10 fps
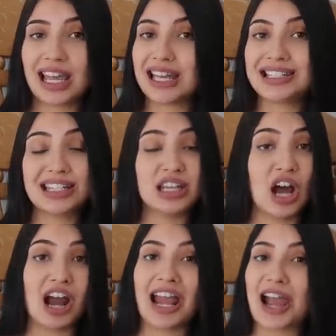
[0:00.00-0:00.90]
it did
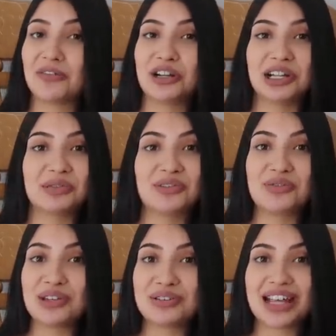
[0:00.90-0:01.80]
not have good
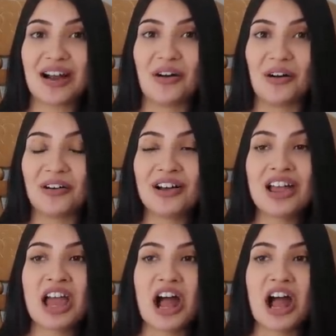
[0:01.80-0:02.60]
reviews at all.